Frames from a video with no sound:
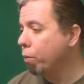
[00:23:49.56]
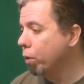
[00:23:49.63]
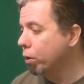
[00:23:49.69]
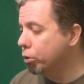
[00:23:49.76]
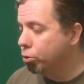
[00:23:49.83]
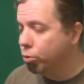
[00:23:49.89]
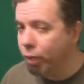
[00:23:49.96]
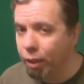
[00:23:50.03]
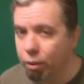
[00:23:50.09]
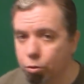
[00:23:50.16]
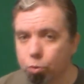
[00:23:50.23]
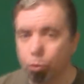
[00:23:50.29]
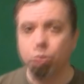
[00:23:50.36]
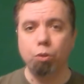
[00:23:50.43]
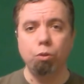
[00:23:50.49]
I want to
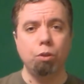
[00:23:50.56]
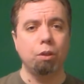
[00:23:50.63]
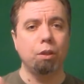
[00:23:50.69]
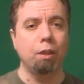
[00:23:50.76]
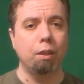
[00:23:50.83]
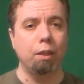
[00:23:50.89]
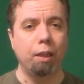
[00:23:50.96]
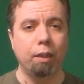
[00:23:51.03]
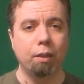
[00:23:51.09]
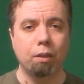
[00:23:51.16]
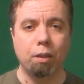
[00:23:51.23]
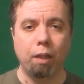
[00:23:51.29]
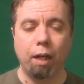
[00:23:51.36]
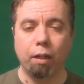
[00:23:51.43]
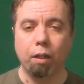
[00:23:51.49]
introduce the
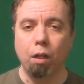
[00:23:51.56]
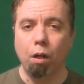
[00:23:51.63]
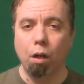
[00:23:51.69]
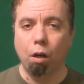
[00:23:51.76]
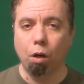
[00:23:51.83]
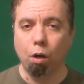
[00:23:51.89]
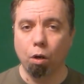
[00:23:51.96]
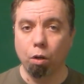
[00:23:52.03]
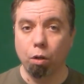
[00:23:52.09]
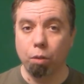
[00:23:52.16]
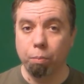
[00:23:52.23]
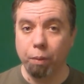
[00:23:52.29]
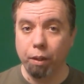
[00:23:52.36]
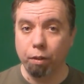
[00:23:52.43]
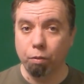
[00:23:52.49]
things that
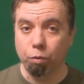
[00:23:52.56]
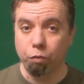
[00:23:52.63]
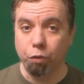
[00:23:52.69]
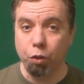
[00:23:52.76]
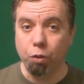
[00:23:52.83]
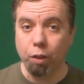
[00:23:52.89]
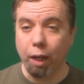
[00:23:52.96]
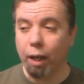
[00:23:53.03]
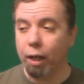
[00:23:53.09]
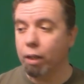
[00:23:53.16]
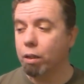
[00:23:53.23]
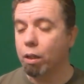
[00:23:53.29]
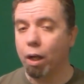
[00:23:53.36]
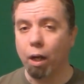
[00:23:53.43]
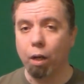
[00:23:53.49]
are being reviewed,
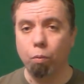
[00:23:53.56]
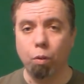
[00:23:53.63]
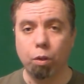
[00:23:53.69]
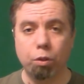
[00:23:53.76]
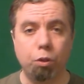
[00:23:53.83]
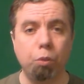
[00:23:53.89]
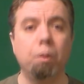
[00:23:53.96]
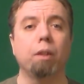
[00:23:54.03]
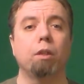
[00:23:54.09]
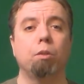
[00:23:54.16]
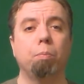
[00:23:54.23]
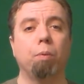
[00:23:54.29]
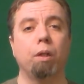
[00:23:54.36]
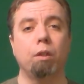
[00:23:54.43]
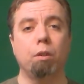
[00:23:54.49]
and I want to
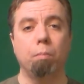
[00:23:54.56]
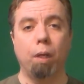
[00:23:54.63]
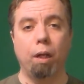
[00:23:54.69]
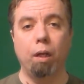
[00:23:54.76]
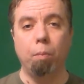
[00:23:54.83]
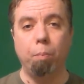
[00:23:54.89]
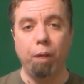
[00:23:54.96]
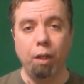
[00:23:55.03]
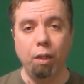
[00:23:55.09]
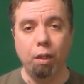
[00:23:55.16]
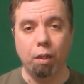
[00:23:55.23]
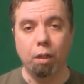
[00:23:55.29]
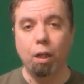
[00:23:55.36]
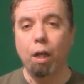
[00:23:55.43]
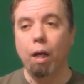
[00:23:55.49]
express my
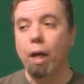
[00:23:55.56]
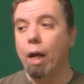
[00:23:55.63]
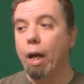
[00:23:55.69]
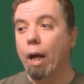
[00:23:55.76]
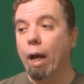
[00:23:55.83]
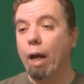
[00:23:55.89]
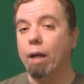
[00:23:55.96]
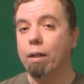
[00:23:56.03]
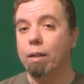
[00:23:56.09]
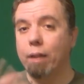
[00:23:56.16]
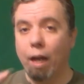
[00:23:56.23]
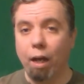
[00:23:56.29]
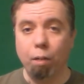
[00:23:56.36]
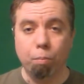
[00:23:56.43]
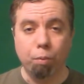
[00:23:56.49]
opinion. And
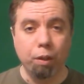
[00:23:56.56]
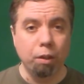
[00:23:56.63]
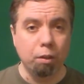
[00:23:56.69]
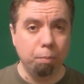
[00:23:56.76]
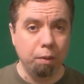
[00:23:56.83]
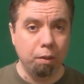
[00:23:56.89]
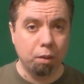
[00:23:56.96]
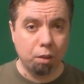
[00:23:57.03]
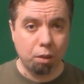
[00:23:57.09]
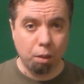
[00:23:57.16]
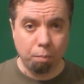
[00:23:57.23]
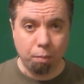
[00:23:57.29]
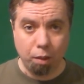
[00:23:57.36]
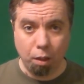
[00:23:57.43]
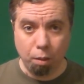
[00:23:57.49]
that brings me to
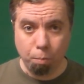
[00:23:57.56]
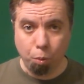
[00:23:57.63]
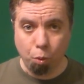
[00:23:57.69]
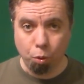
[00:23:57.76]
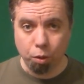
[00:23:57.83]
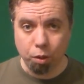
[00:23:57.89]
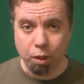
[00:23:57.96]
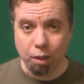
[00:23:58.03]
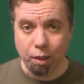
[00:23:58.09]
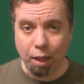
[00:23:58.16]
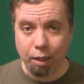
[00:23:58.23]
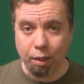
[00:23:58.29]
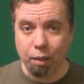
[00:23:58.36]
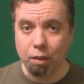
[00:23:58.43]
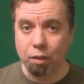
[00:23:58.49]
something important, and
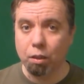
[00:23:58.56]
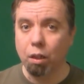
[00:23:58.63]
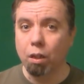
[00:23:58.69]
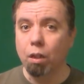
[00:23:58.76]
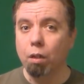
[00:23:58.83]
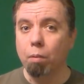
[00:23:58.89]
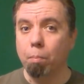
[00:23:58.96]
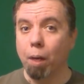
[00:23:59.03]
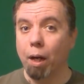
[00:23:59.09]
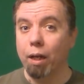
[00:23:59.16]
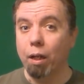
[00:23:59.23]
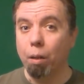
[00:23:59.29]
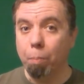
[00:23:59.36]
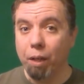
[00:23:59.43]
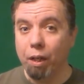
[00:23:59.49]
that is
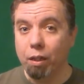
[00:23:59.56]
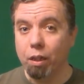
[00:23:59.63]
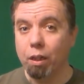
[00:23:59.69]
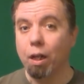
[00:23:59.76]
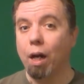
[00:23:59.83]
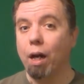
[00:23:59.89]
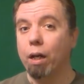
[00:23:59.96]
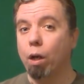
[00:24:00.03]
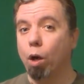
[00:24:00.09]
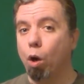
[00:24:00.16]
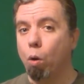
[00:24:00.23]
my opinion. I